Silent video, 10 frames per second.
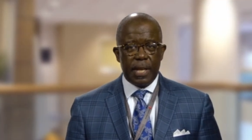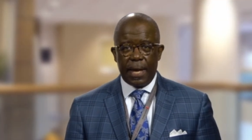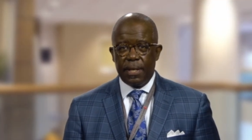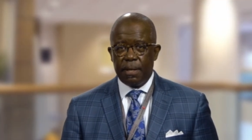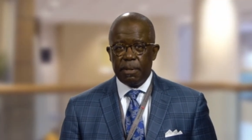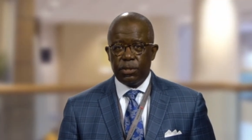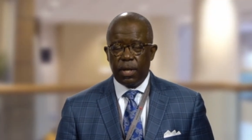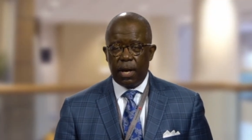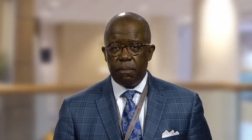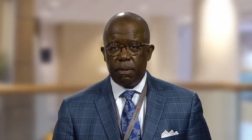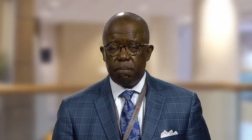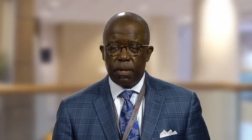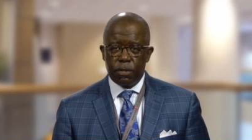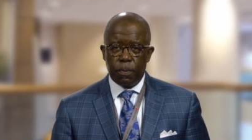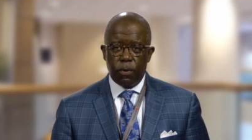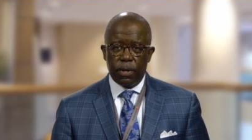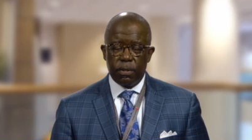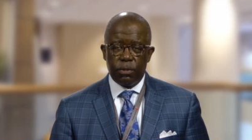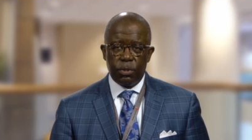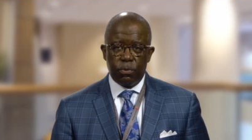academic job in Pittsburgh at
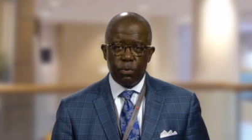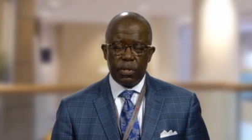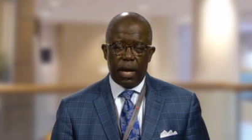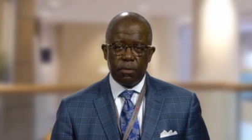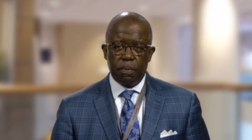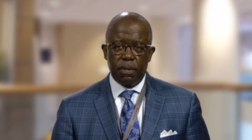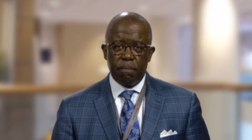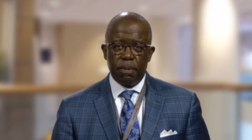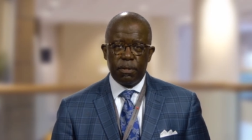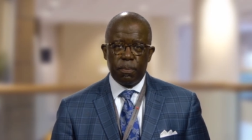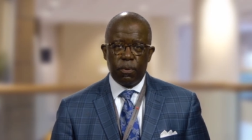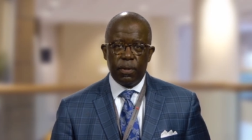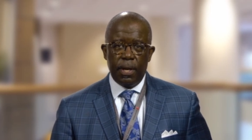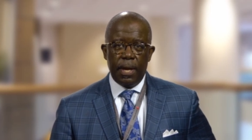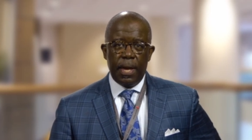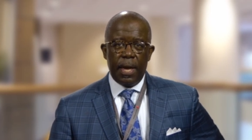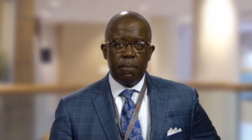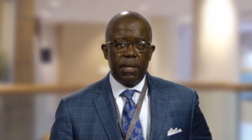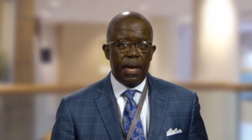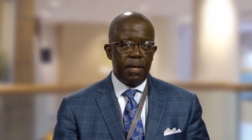the Children's Hospital of Pittsburgh and
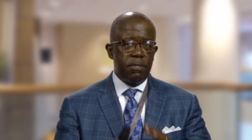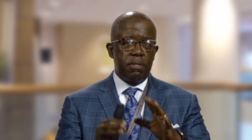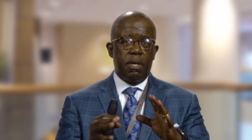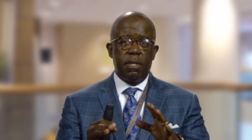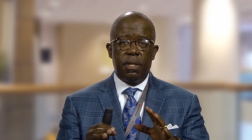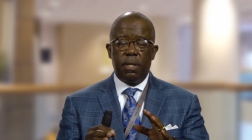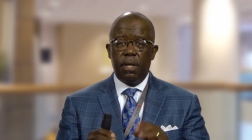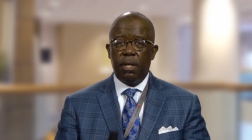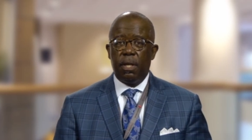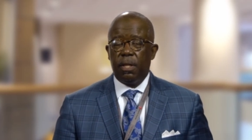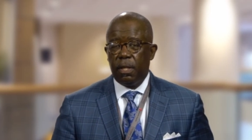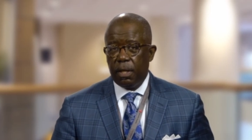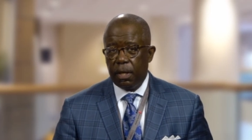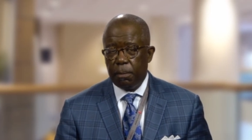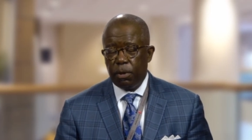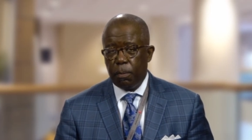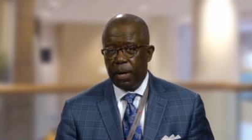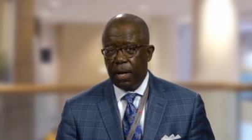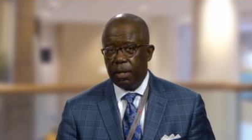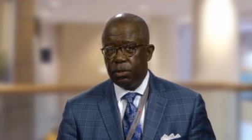began studying the
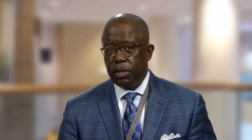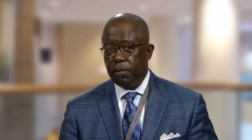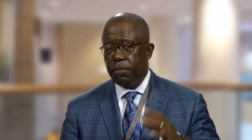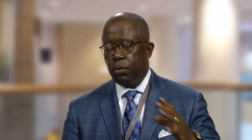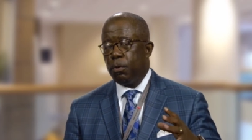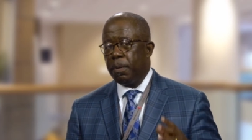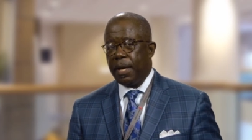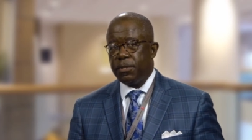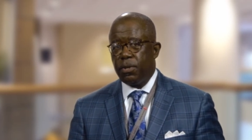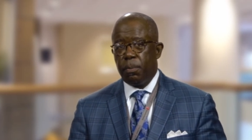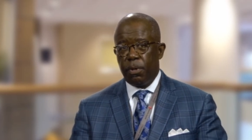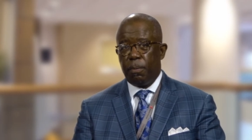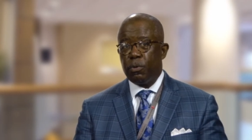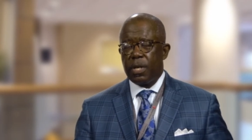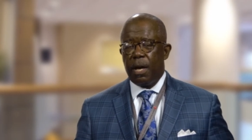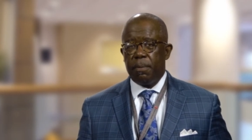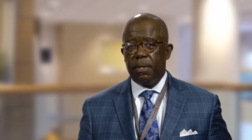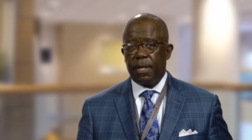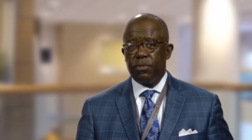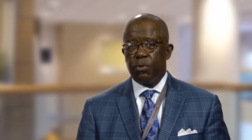immunobiology of neuroblastoma, the most common
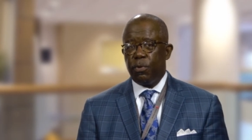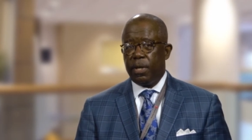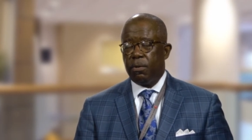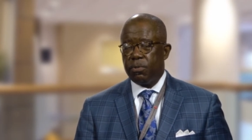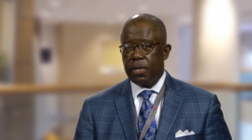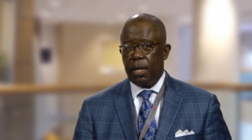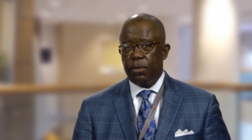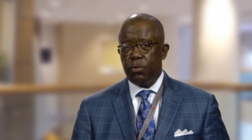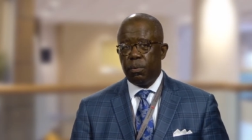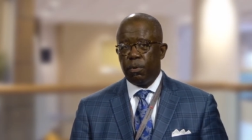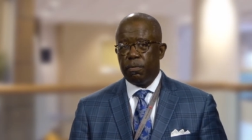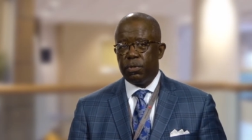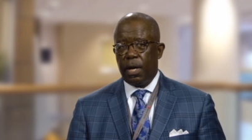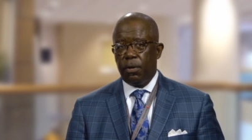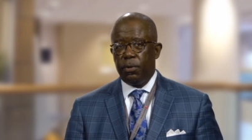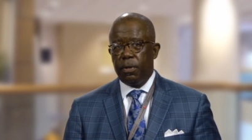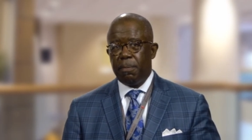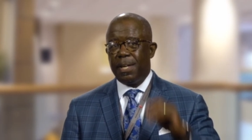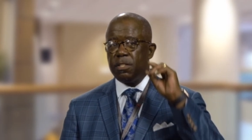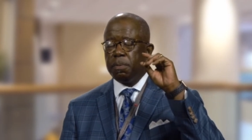extracranial solid tumor of childhood. And
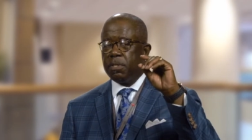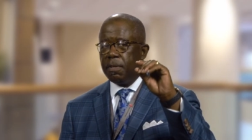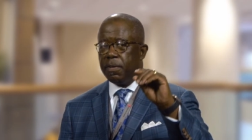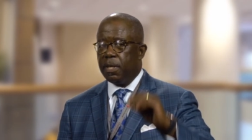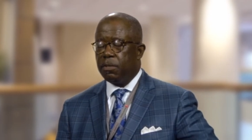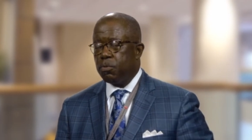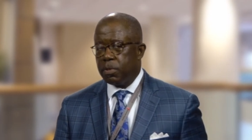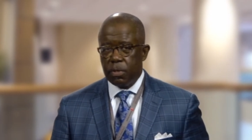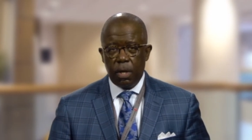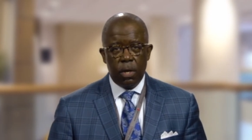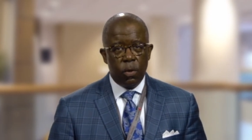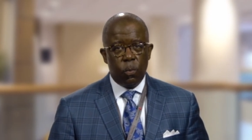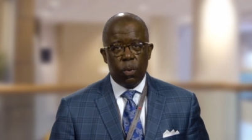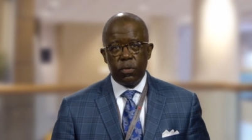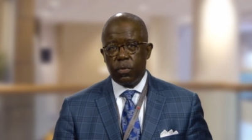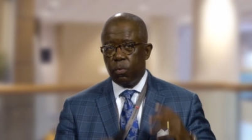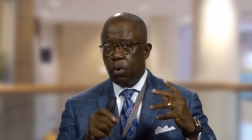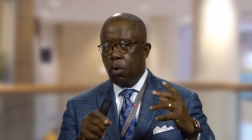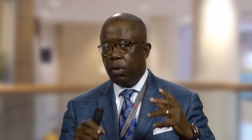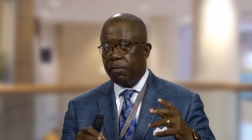my specific interest was the
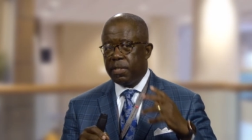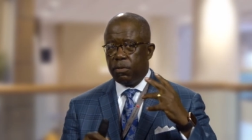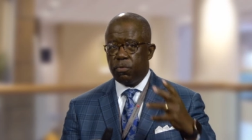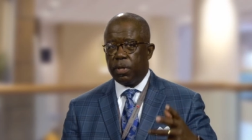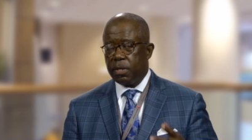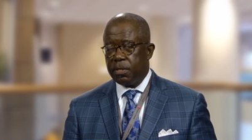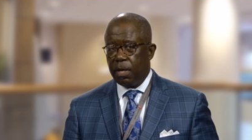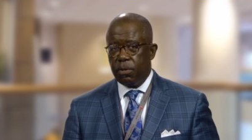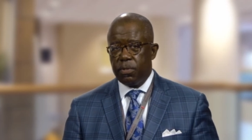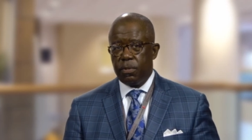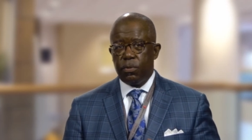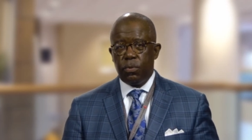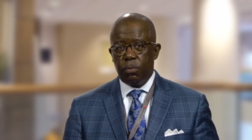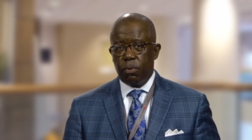role of dendritic cells in the tumor